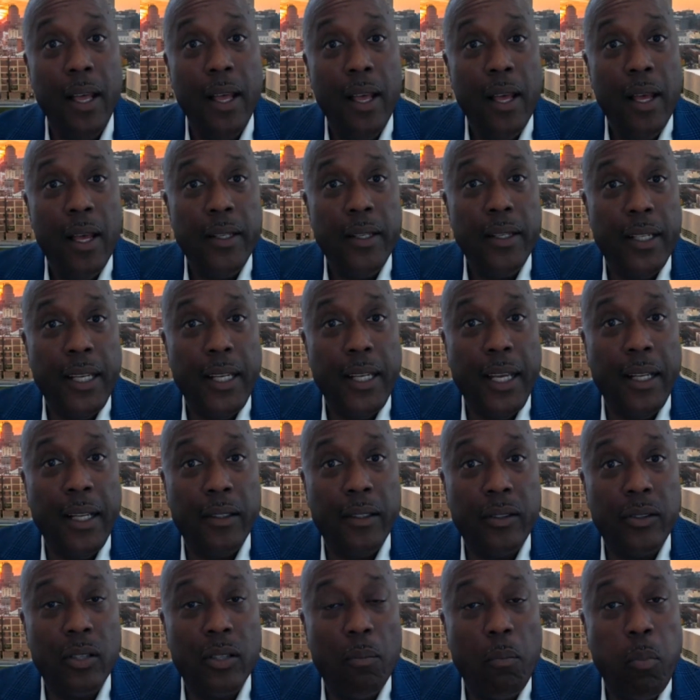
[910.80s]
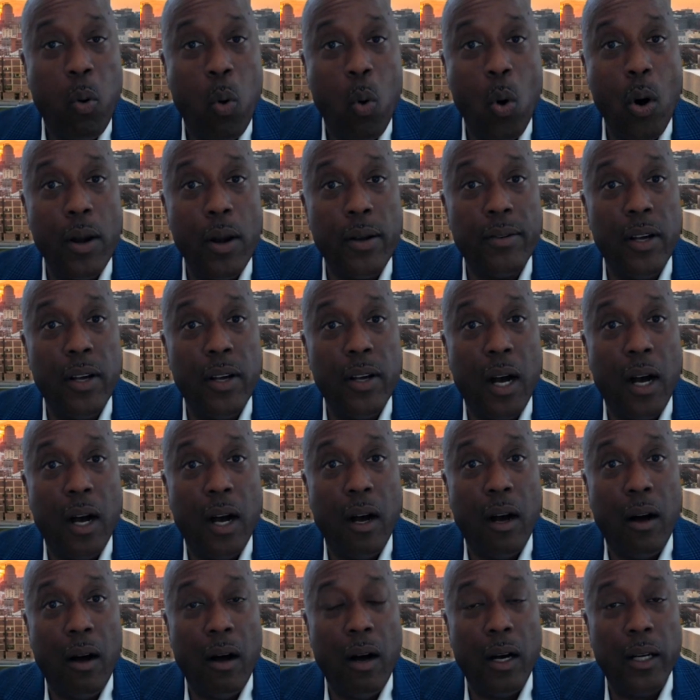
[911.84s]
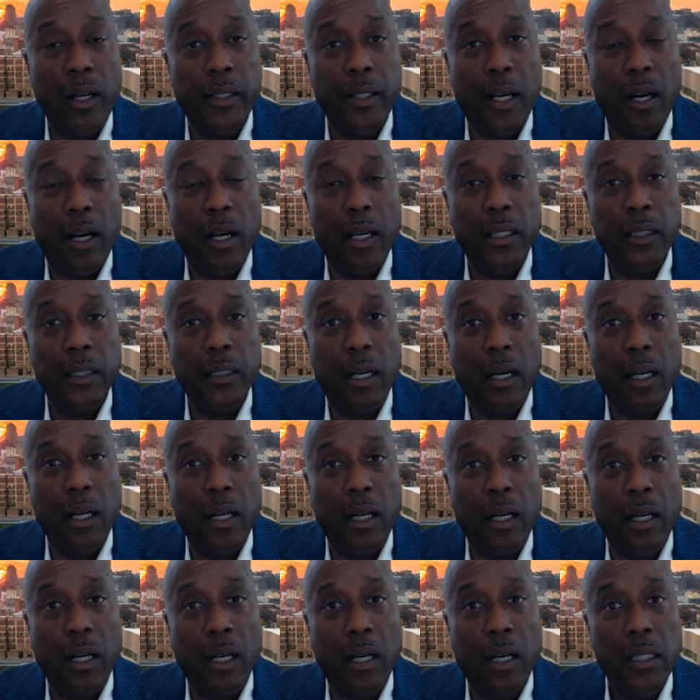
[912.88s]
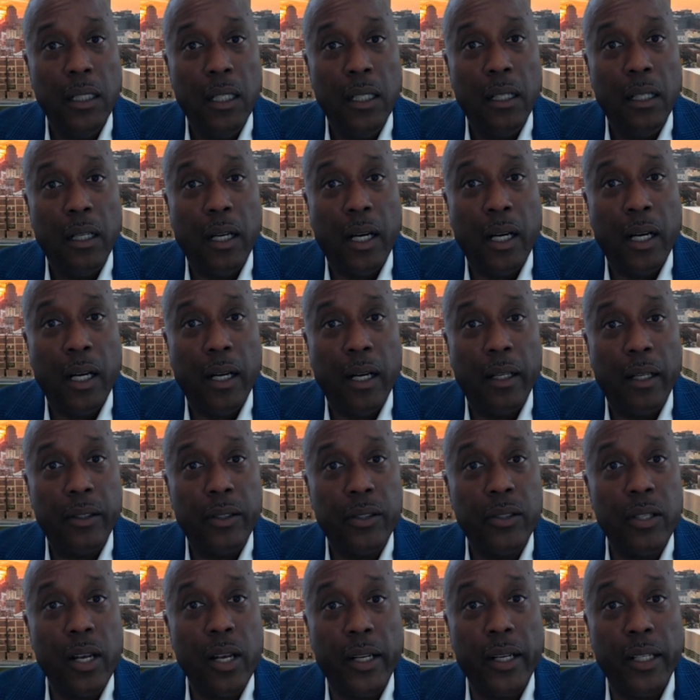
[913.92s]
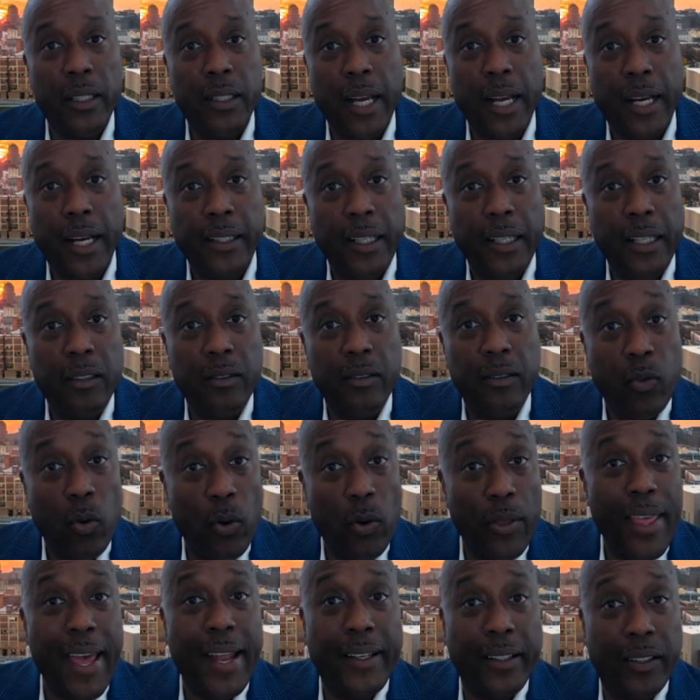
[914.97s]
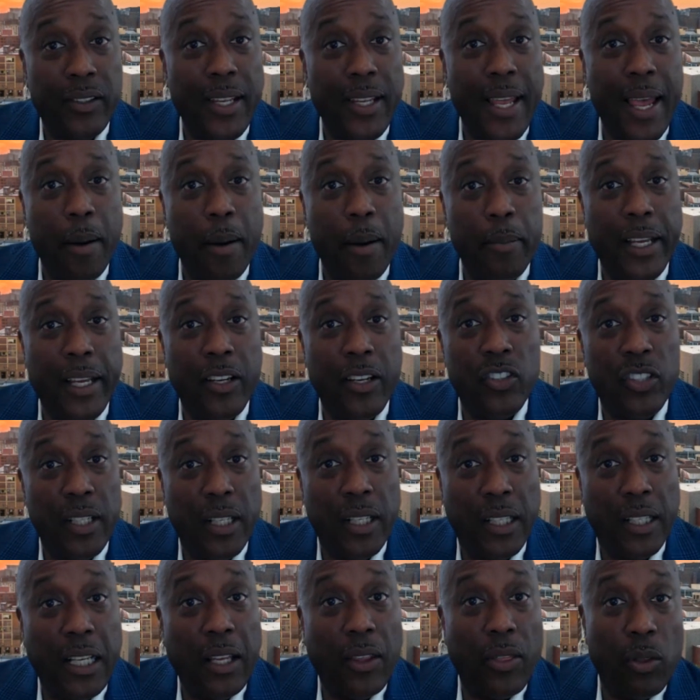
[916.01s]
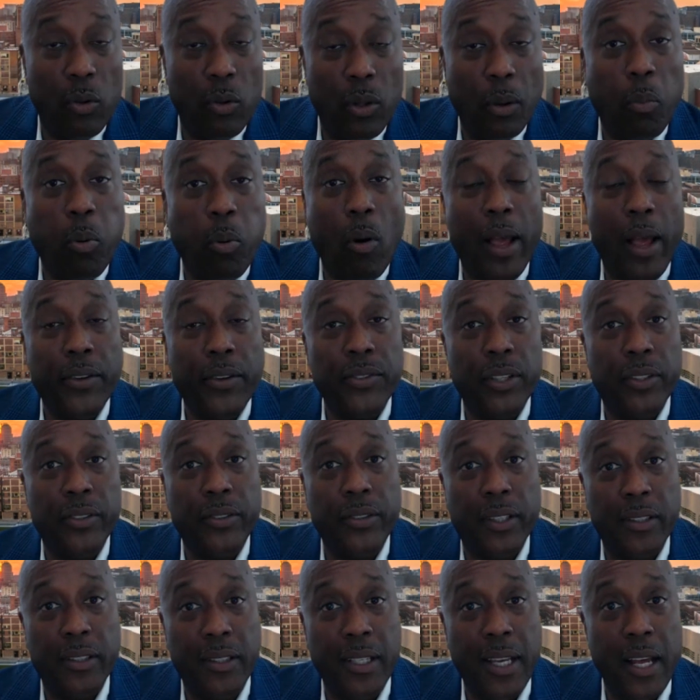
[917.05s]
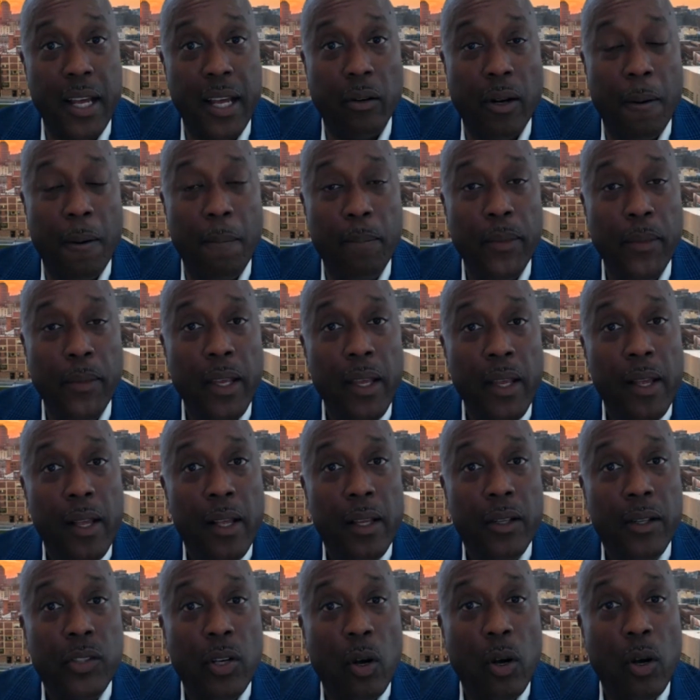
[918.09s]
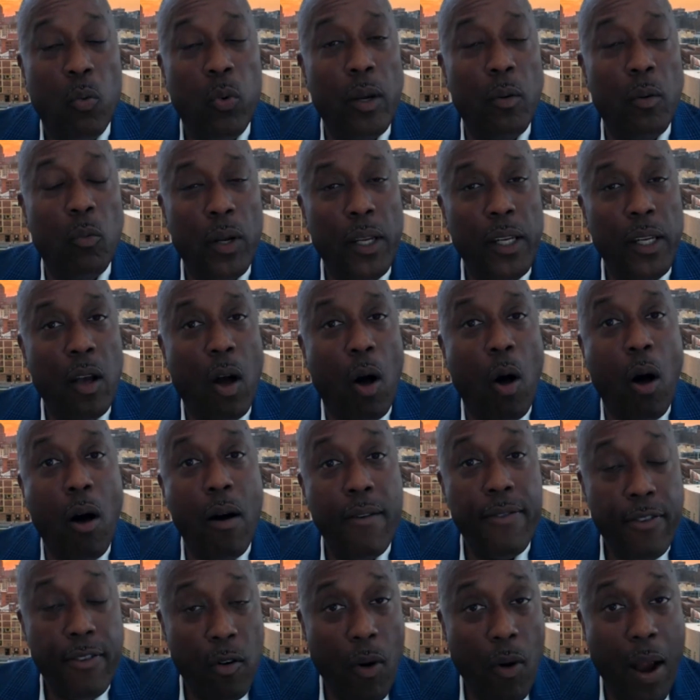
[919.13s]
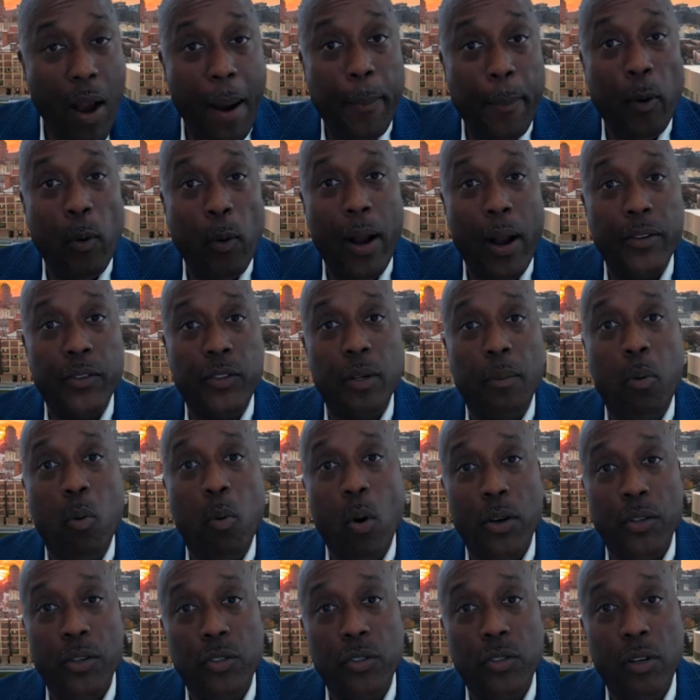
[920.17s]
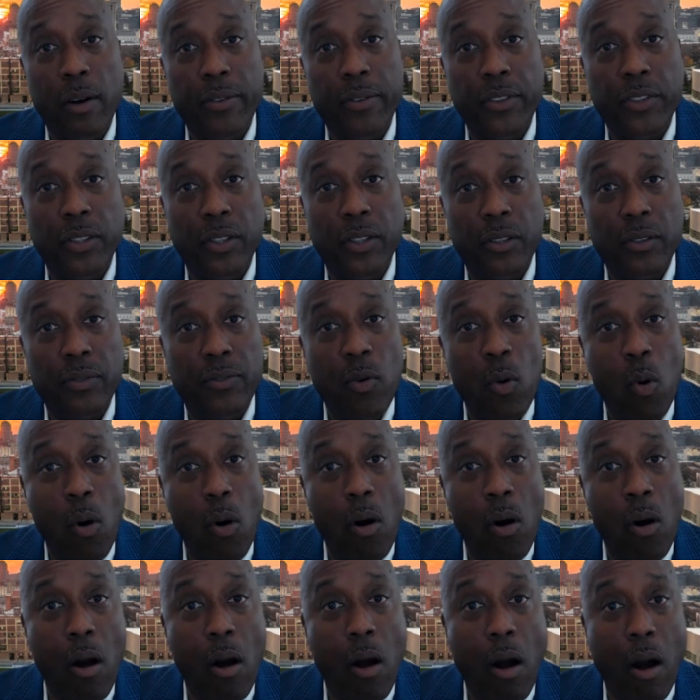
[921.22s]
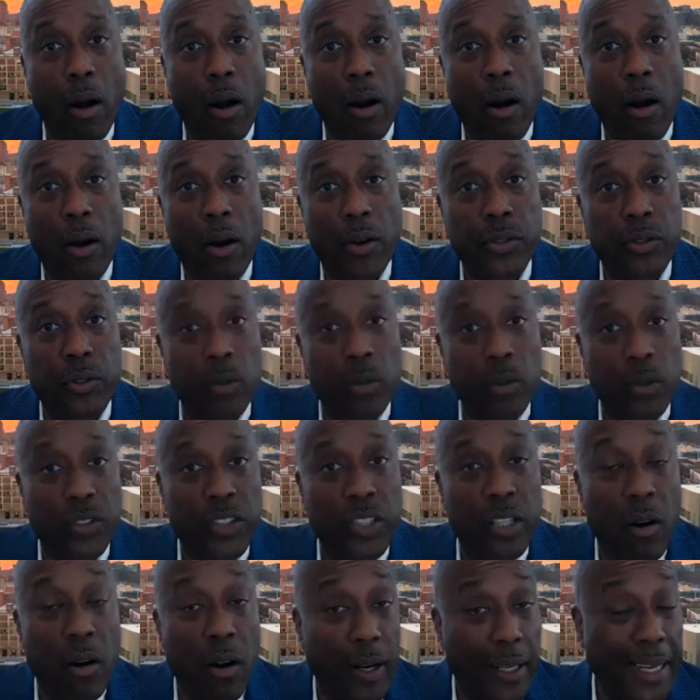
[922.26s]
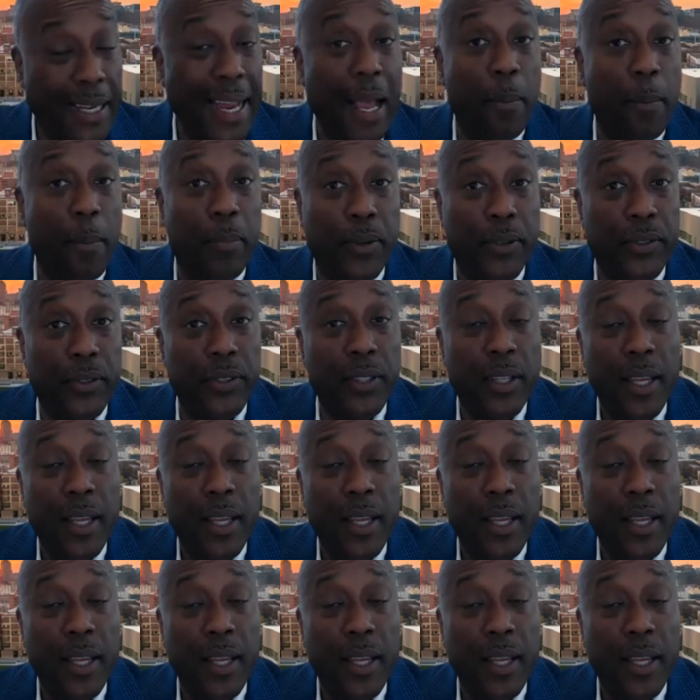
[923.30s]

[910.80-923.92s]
You need support on study techniques for that examination and get through the process, et cetera. So we offer wraparound support services for our students here on campus.